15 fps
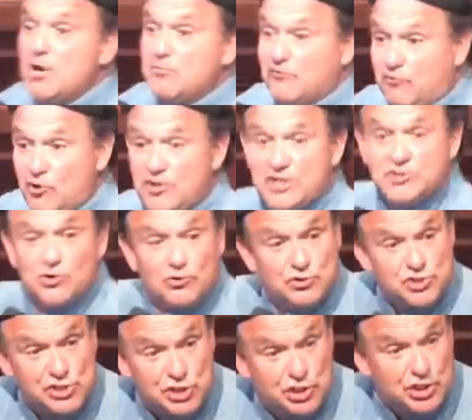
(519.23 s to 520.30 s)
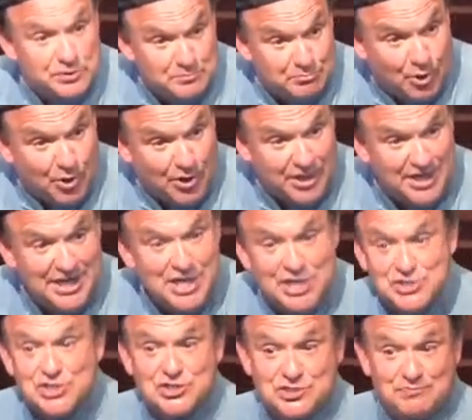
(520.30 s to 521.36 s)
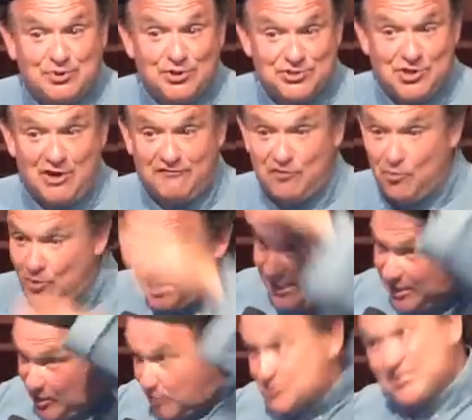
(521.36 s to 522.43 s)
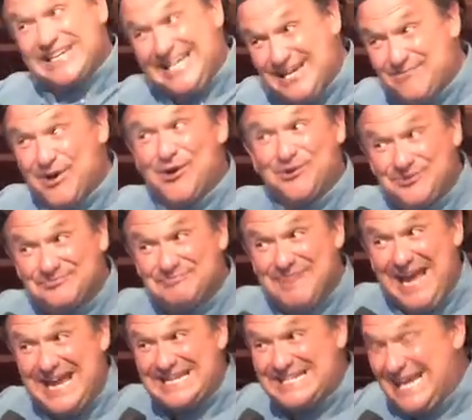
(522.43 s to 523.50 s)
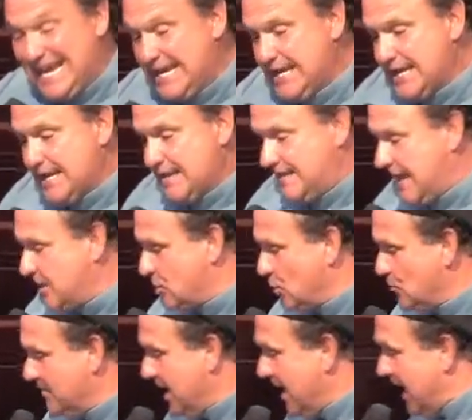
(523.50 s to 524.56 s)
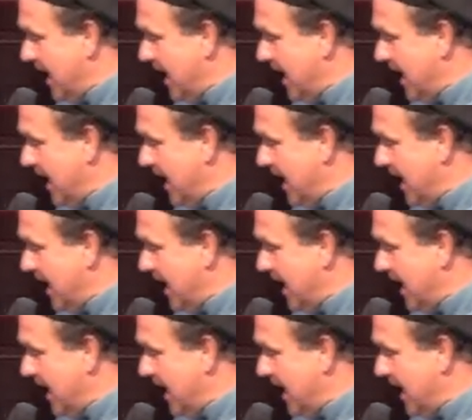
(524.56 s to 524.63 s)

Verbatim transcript: Before they told her she couldn't board, she just pulls off her wig and goes, Chemo, bad day, thank you,